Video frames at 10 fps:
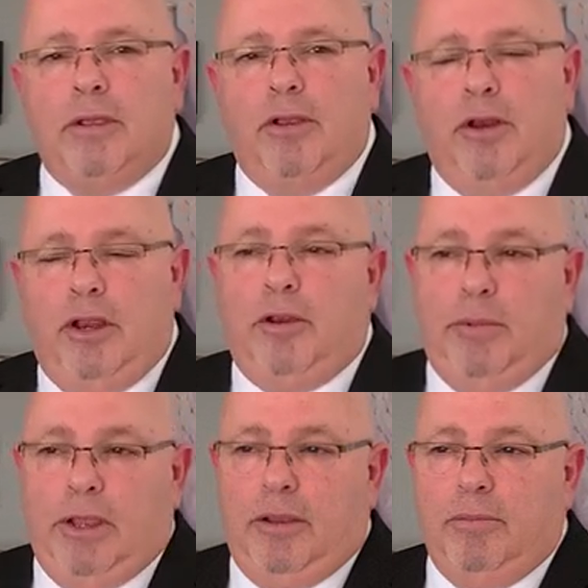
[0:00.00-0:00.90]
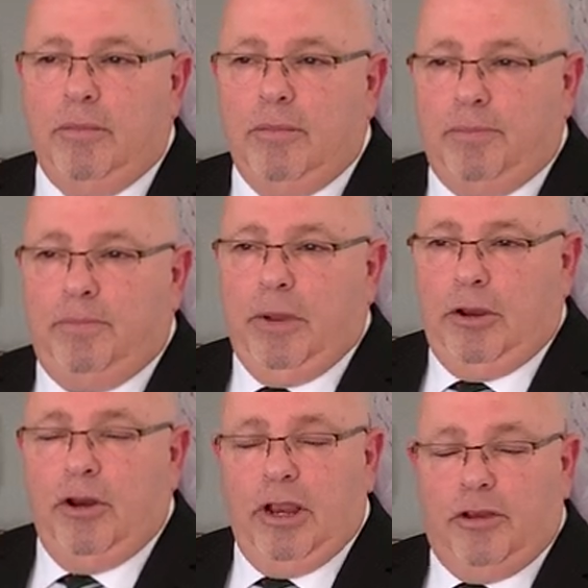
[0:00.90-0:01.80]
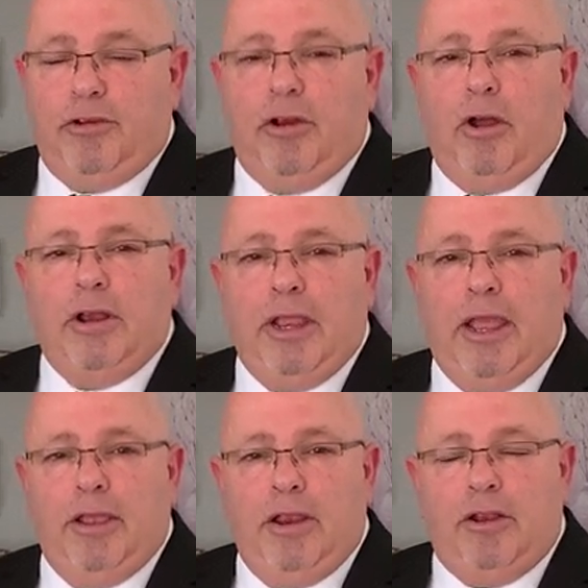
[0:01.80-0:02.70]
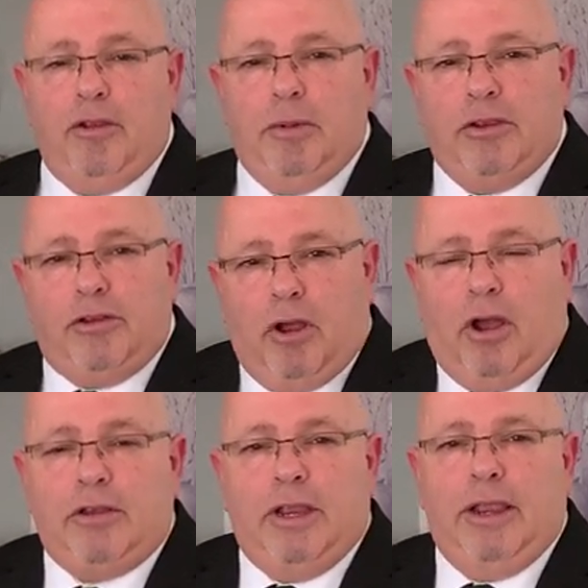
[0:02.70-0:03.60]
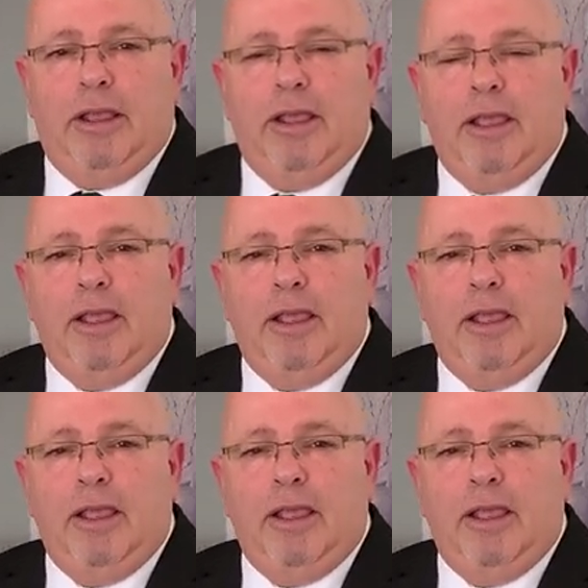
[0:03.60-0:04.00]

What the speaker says: You need to start here. You need to be starting